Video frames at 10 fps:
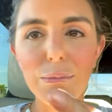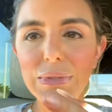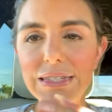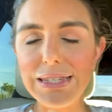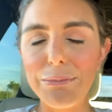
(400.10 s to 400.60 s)

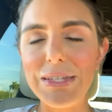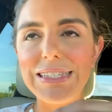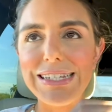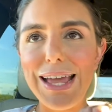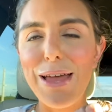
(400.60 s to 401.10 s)
please send me a
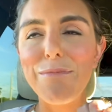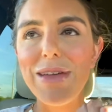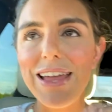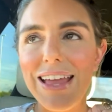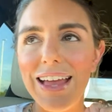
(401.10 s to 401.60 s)

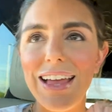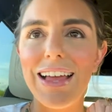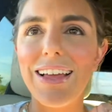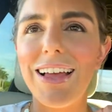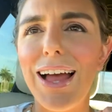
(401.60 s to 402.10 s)

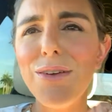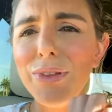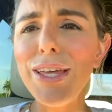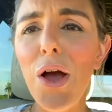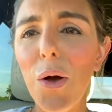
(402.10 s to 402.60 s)
DM. I
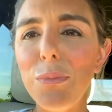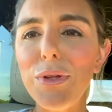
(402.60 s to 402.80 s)
really hope